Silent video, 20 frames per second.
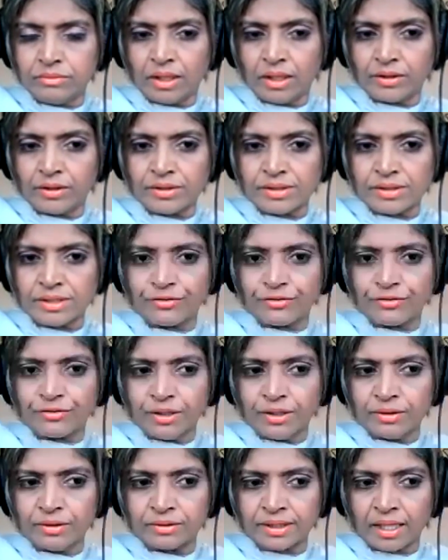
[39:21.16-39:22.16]
How does it
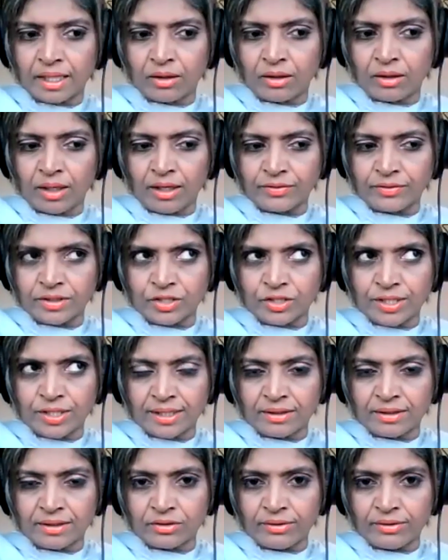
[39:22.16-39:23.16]
feel now after
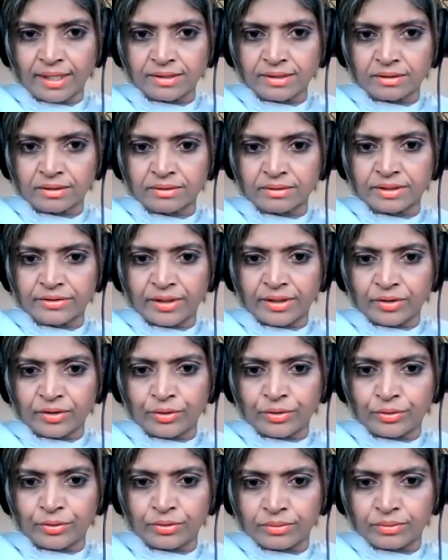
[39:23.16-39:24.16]
shaking the rattle, the
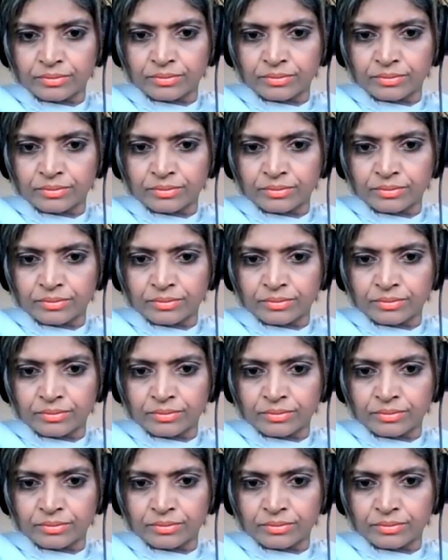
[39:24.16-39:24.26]
raku?